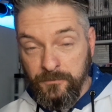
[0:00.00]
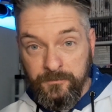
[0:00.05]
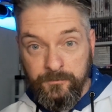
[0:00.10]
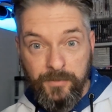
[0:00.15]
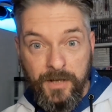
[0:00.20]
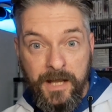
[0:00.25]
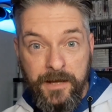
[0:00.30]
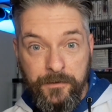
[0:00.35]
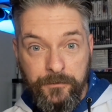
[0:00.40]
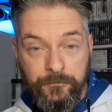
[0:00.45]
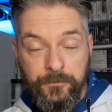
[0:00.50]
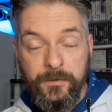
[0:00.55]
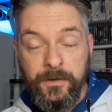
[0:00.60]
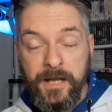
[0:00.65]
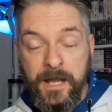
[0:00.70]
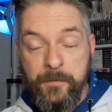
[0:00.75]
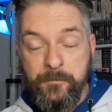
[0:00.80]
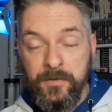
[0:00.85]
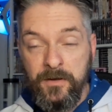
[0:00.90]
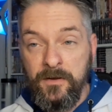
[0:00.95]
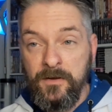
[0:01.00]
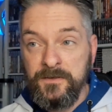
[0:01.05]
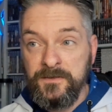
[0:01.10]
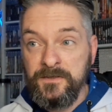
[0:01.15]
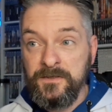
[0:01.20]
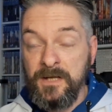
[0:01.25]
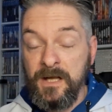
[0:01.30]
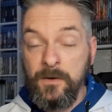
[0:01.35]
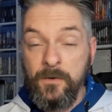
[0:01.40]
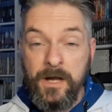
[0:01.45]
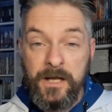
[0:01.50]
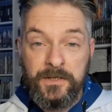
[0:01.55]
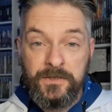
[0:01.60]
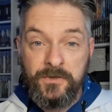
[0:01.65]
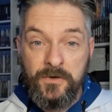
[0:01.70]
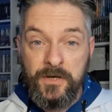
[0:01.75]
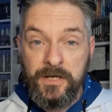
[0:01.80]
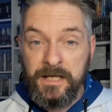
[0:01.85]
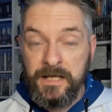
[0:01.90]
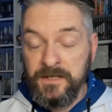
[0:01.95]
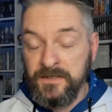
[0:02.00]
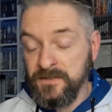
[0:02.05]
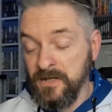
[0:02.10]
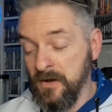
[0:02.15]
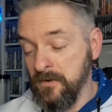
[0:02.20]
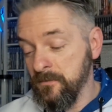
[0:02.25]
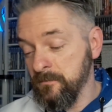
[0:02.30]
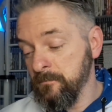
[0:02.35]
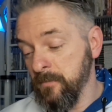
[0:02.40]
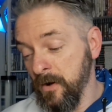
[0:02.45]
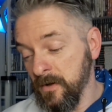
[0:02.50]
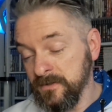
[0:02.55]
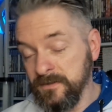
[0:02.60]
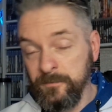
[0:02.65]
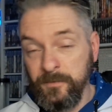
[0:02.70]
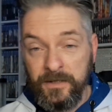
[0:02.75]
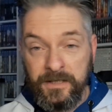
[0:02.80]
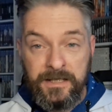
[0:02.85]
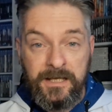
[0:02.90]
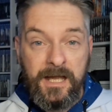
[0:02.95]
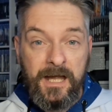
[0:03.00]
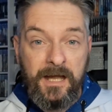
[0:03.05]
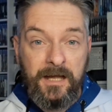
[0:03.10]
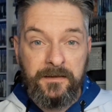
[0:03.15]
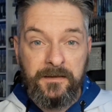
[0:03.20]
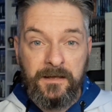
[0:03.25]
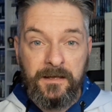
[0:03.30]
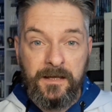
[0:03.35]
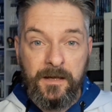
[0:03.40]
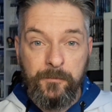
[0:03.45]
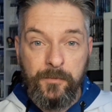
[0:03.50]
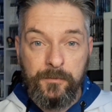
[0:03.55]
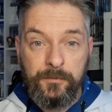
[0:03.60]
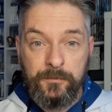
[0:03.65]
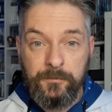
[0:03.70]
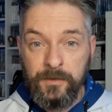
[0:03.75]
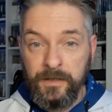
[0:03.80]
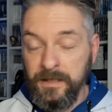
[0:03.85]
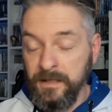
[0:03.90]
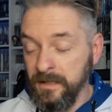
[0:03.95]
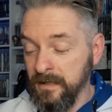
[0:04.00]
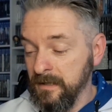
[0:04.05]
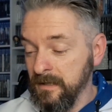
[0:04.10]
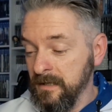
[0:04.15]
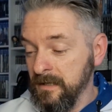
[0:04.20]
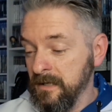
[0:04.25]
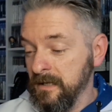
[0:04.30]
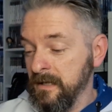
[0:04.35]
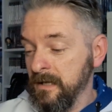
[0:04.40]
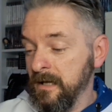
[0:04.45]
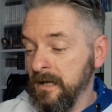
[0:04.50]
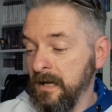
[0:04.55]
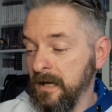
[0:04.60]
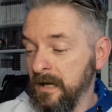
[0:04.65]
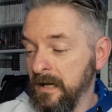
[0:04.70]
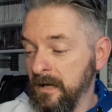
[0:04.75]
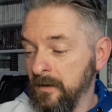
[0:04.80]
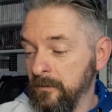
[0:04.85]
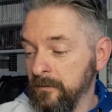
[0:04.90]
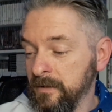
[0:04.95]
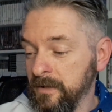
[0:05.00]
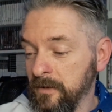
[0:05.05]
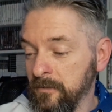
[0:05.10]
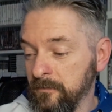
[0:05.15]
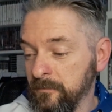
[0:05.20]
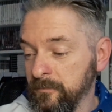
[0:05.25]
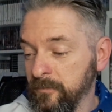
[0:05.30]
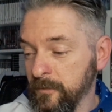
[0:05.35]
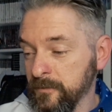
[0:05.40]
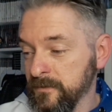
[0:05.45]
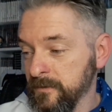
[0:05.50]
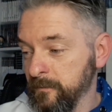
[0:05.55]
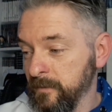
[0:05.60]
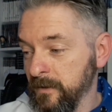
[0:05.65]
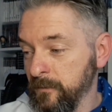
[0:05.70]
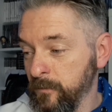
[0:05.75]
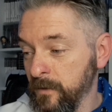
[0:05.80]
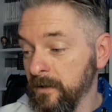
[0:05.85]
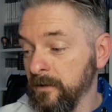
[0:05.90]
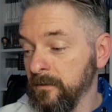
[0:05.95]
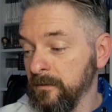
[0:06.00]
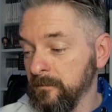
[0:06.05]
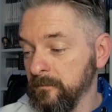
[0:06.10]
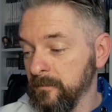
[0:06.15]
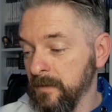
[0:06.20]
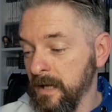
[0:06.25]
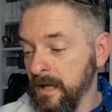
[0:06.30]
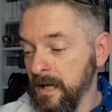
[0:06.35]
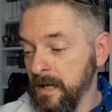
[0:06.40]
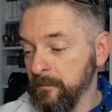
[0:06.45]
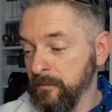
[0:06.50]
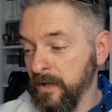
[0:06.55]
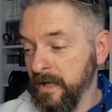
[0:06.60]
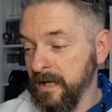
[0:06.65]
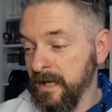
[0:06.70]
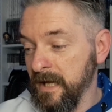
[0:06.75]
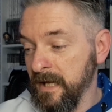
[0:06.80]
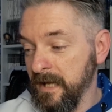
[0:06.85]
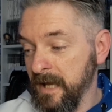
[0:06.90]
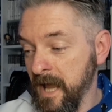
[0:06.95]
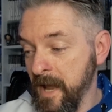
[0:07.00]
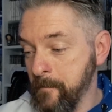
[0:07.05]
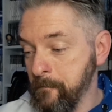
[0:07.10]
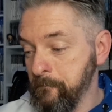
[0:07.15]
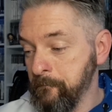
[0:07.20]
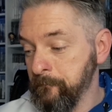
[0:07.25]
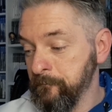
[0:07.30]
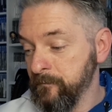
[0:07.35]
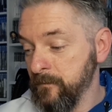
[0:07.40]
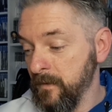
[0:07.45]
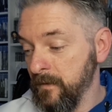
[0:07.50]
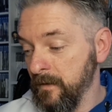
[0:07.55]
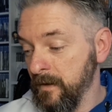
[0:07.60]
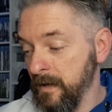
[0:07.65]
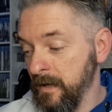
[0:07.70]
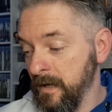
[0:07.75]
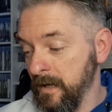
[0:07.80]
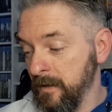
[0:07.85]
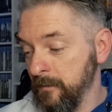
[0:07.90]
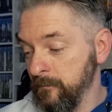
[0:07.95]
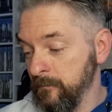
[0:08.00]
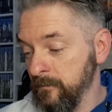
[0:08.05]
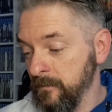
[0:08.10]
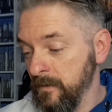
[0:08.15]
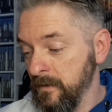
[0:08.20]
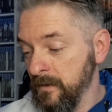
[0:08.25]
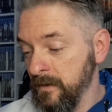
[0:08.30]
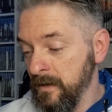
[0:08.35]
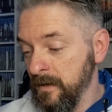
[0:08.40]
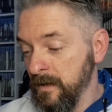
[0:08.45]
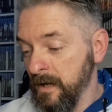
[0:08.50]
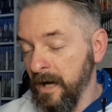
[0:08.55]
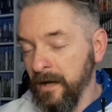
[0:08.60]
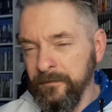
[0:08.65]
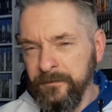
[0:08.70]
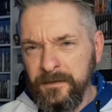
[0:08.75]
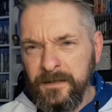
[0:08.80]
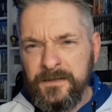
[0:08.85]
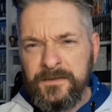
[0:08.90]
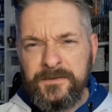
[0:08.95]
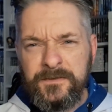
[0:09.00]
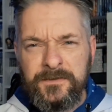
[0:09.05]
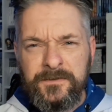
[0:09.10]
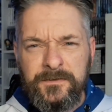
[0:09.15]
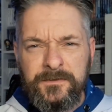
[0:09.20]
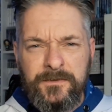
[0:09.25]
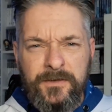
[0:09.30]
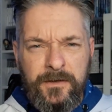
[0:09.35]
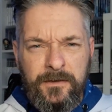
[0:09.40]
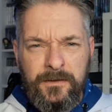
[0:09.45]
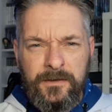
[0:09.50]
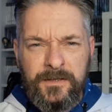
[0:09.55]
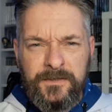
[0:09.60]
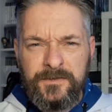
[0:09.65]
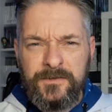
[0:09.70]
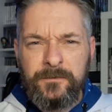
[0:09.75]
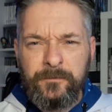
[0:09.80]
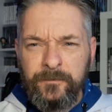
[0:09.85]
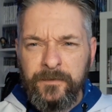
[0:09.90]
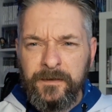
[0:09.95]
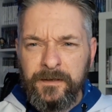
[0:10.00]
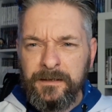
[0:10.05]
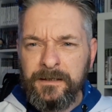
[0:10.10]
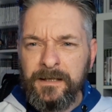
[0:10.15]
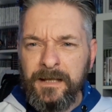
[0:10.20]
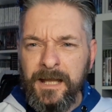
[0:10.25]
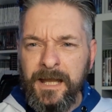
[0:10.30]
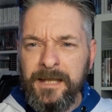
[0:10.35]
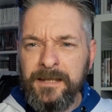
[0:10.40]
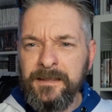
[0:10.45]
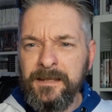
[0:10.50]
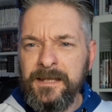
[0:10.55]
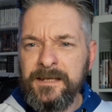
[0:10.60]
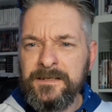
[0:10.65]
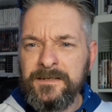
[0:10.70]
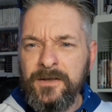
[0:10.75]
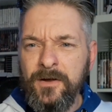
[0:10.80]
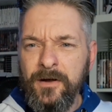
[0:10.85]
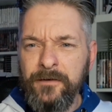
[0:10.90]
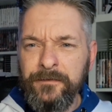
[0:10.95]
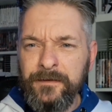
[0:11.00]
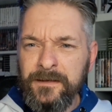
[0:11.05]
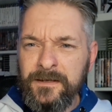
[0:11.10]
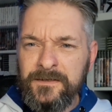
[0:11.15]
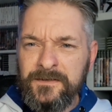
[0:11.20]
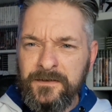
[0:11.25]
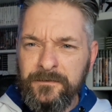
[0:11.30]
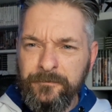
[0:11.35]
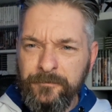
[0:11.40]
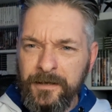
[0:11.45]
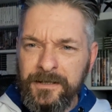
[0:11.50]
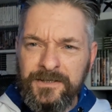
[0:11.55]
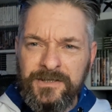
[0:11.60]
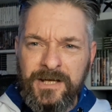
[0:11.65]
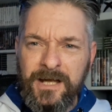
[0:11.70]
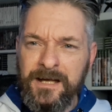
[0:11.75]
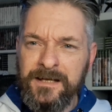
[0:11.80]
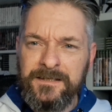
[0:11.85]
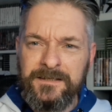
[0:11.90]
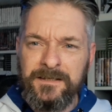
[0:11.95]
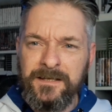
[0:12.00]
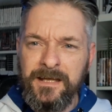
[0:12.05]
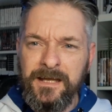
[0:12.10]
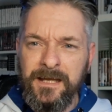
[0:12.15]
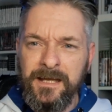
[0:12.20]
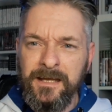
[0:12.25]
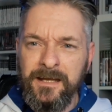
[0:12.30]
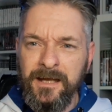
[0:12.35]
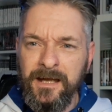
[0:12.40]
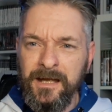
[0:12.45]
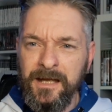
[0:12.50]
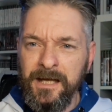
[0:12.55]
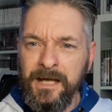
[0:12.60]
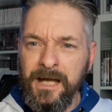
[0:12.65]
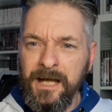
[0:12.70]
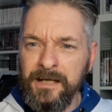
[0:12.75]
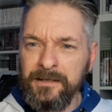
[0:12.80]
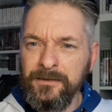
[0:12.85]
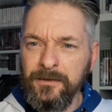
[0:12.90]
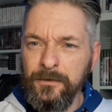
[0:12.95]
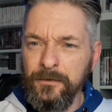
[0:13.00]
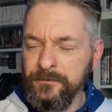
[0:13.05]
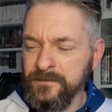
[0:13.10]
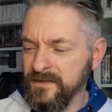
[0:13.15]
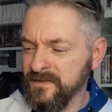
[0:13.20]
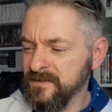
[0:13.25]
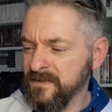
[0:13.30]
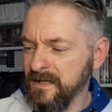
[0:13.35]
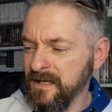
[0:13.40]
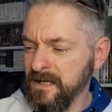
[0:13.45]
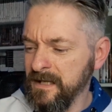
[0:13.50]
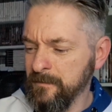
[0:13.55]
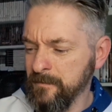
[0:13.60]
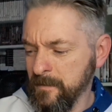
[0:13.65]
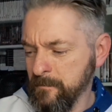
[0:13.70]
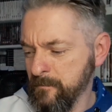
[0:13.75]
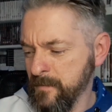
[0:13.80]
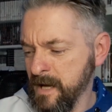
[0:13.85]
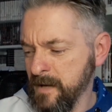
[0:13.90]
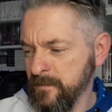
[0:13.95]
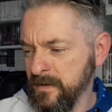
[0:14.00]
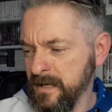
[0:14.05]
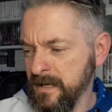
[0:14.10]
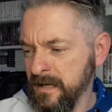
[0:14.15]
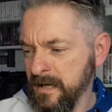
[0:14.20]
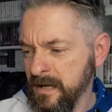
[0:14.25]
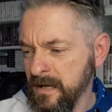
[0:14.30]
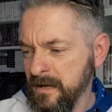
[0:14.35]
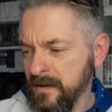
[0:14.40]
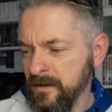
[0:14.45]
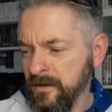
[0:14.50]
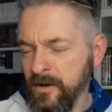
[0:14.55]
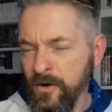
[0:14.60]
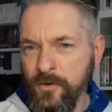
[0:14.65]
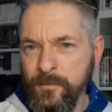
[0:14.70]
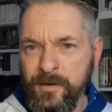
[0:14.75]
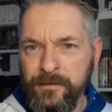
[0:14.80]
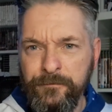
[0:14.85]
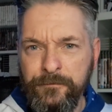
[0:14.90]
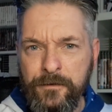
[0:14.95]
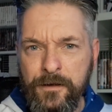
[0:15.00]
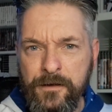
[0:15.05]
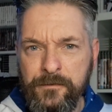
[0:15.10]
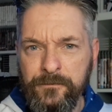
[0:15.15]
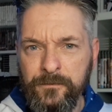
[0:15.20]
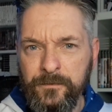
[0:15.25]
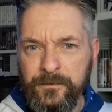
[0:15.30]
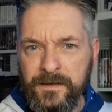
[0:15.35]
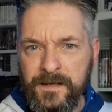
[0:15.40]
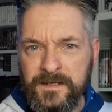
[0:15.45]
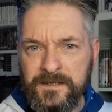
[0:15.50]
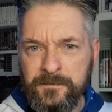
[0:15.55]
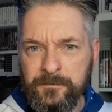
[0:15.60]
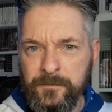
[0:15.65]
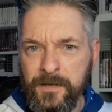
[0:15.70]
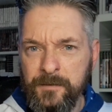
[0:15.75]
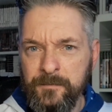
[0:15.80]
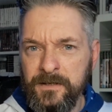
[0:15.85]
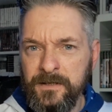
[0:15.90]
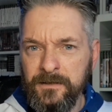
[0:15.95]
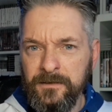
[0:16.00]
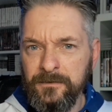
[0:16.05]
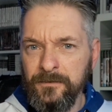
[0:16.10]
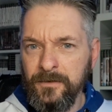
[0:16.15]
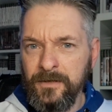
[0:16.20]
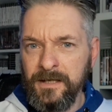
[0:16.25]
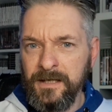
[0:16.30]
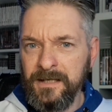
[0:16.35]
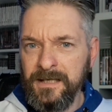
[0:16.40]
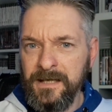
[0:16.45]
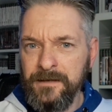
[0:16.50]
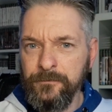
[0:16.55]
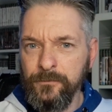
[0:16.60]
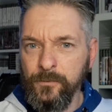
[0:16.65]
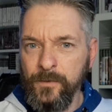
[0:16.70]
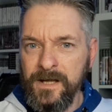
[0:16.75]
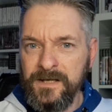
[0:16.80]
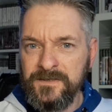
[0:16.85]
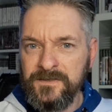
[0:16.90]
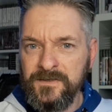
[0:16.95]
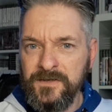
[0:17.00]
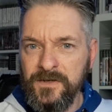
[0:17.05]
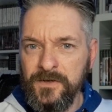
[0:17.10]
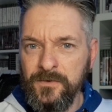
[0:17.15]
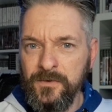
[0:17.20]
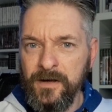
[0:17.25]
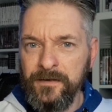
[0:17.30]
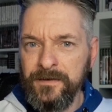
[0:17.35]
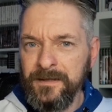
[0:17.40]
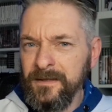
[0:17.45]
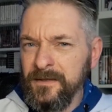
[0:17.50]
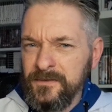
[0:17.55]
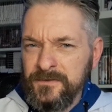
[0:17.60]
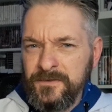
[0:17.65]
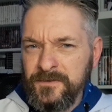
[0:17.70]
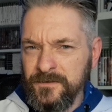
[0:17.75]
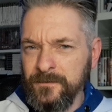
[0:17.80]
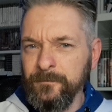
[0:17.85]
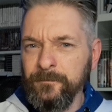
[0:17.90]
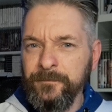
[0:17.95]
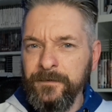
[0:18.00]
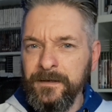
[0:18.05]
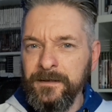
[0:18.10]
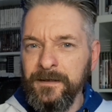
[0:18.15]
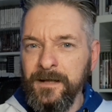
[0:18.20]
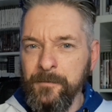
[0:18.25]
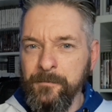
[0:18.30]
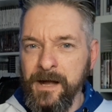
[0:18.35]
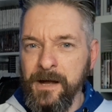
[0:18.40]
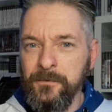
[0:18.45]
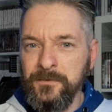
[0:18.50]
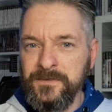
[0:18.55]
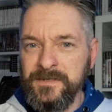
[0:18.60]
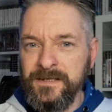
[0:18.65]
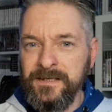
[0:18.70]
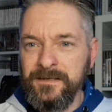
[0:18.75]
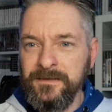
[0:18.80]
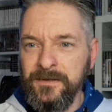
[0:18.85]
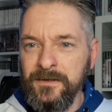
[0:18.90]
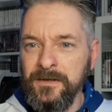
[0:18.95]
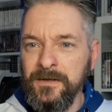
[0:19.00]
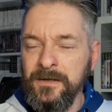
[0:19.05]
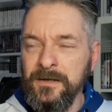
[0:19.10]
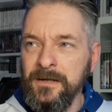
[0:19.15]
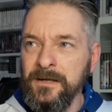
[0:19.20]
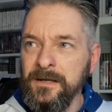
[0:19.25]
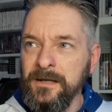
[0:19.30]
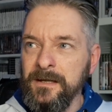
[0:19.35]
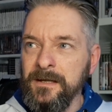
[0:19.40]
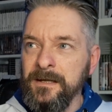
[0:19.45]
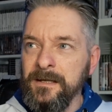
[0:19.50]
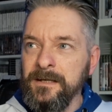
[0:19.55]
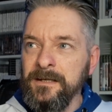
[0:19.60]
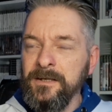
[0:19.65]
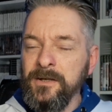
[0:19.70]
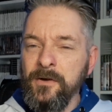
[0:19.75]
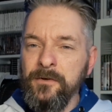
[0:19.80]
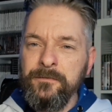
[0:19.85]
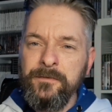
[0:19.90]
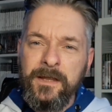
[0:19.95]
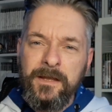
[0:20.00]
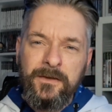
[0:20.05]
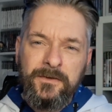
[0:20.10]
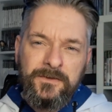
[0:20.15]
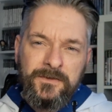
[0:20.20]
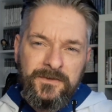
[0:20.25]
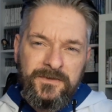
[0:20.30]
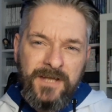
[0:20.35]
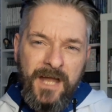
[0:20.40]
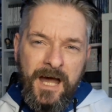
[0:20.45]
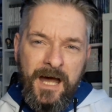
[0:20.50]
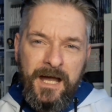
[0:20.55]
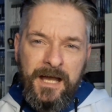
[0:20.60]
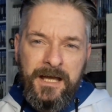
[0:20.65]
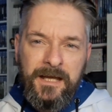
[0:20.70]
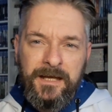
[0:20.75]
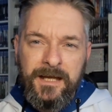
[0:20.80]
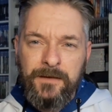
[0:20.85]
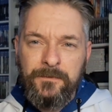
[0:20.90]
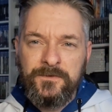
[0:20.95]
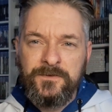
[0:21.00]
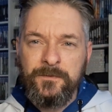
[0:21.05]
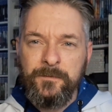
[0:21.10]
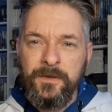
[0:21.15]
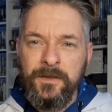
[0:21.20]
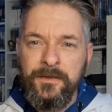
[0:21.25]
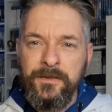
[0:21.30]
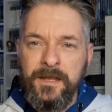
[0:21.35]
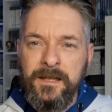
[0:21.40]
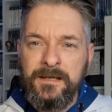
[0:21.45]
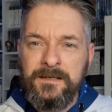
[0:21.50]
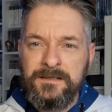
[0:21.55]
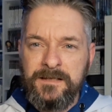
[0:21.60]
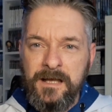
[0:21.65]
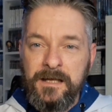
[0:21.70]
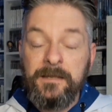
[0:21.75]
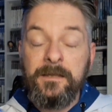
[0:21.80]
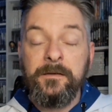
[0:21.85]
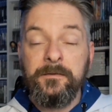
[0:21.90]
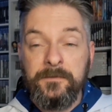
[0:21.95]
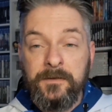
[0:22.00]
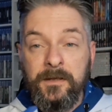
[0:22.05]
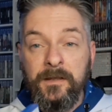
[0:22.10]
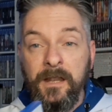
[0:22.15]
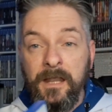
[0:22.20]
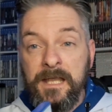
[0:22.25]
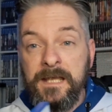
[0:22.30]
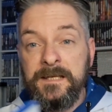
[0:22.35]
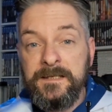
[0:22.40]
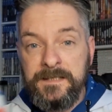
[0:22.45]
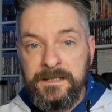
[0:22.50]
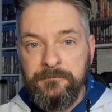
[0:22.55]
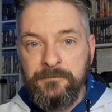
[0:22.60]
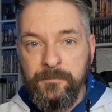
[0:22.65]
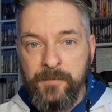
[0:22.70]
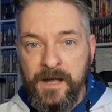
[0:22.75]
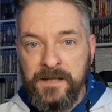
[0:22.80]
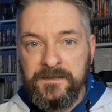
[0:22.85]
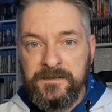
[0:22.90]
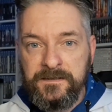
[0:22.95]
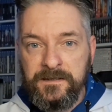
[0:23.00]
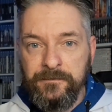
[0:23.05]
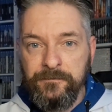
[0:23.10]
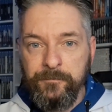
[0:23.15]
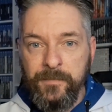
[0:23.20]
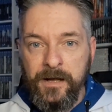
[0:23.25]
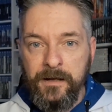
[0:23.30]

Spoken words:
playthrough again because I quite enjoyed it. So possibly, yeah, I think I probably possibly will play it again. I think there's something in this though. I think there's a franchise in here. I'd love to see them maybe go a bit further with this and maybe look at an Evil West 2. I think there's something about it that, if they could just iron out some of the things like the lazy, repetitive